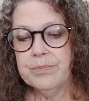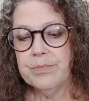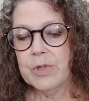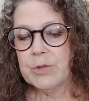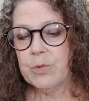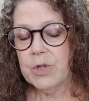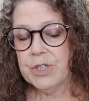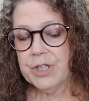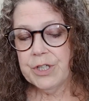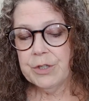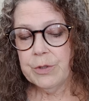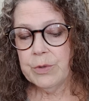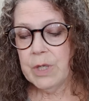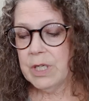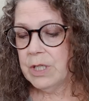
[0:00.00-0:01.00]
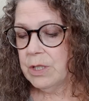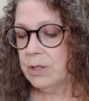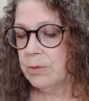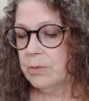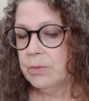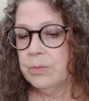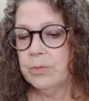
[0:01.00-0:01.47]
But what you
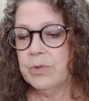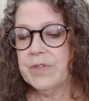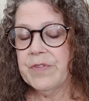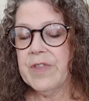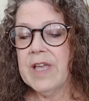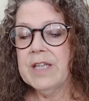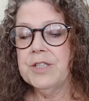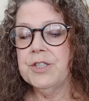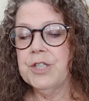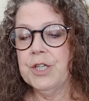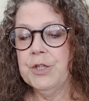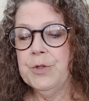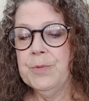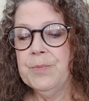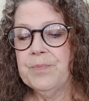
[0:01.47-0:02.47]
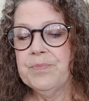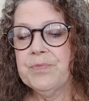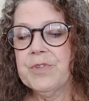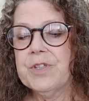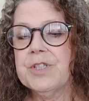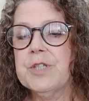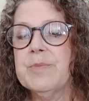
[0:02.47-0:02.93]
would then do
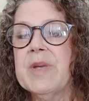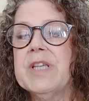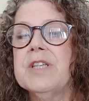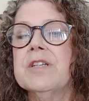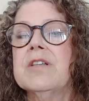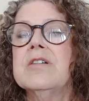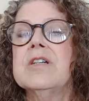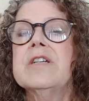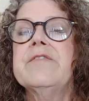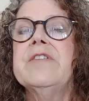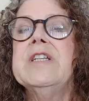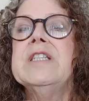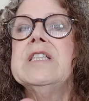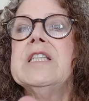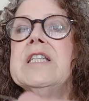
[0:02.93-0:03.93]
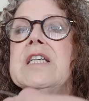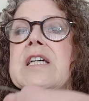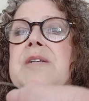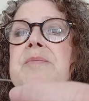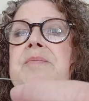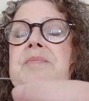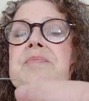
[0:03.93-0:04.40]
to make your life
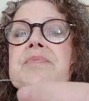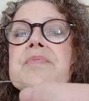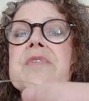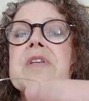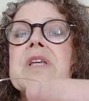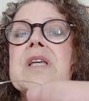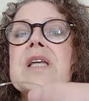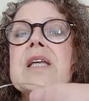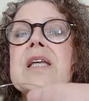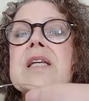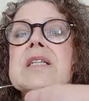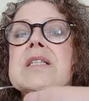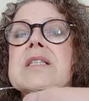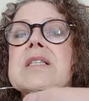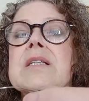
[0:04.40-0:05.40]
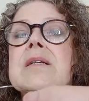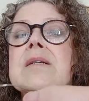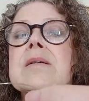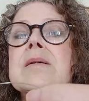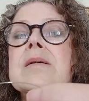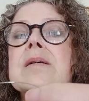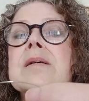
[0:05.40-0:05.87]
easier is
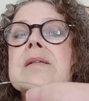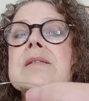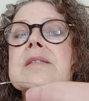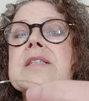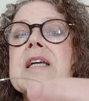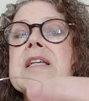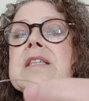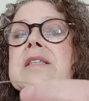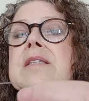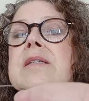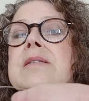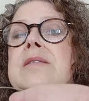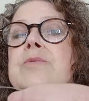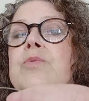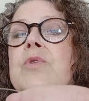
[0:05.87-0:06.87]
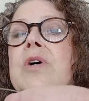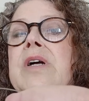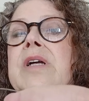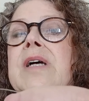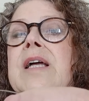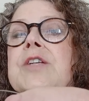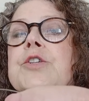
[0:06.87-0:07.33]
take this
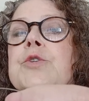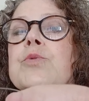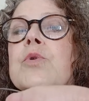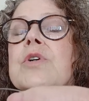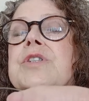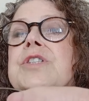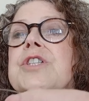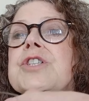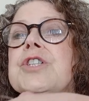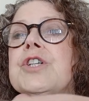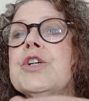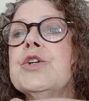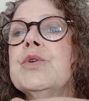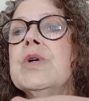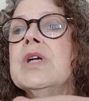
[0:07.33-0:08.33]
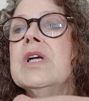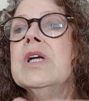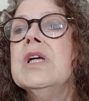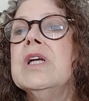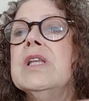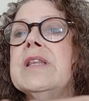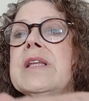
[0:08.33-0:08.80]
wire and you want to do
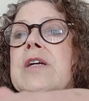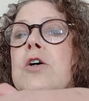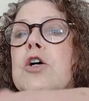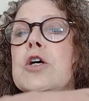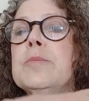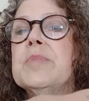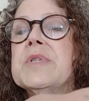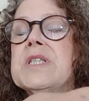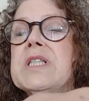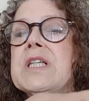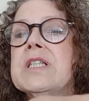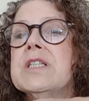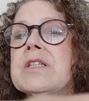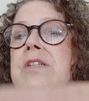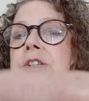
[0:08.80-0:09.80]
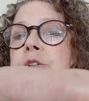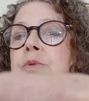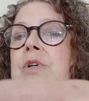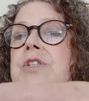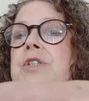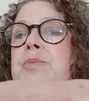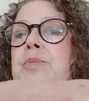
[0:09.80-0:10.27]
the opposite. You
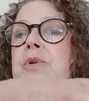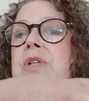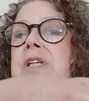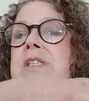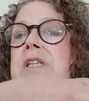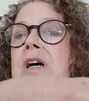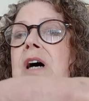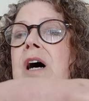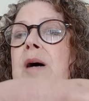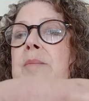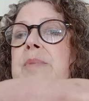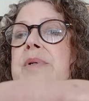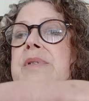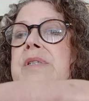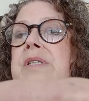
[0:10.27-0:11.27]
want to pull it up.